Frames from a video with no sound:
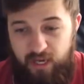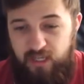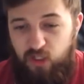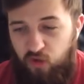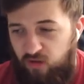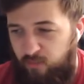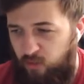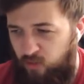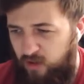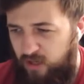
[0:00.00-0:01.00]
It is
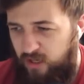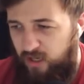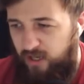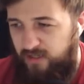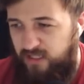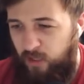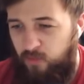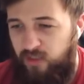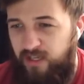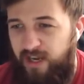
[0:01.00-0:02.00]
horrible. I
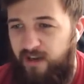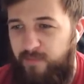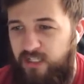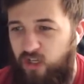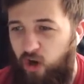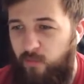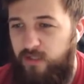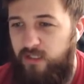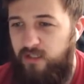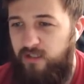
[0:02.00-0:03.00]
don't think that can be
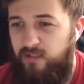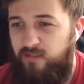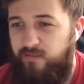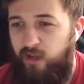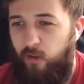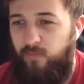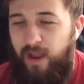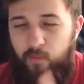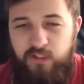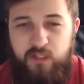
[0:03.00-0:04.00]
topped. No,
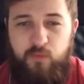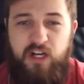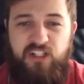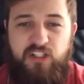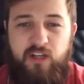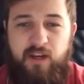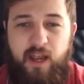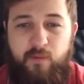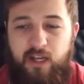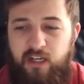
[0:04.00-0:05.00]
that one's the worst.
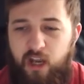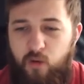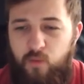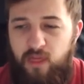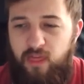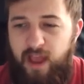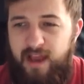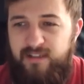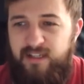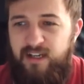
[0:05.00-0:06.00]
Okay, we're going to go with
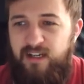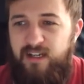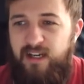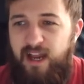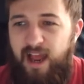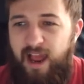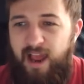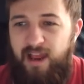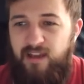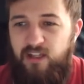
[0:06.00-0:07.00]
that.
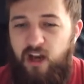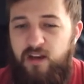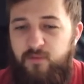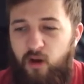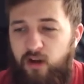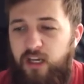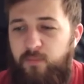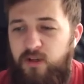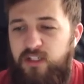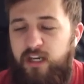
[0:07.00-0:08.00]
And I'm not going
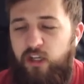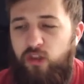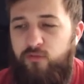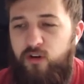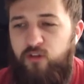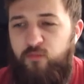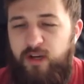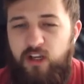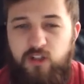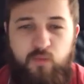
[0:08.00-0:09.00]
to put something on the roof
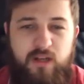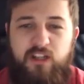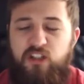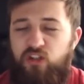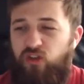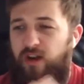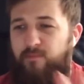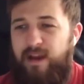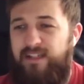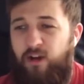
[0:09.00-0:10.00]
because we're just trying to
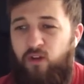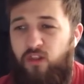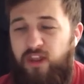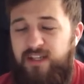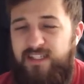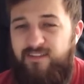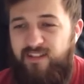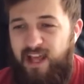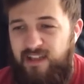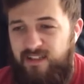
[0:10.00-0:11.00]
max out all the things here.
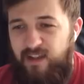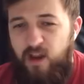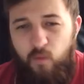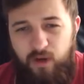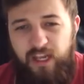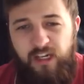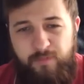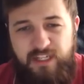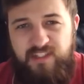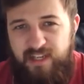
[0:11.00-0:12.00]
And we're getting
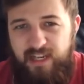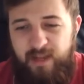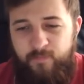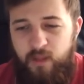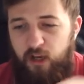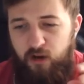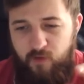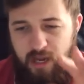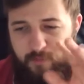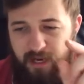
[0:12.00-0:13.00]
a bit silly. I'm going to
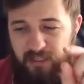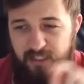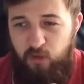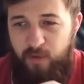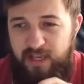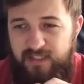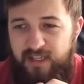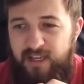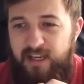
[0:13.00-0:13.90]
rein it back a little bit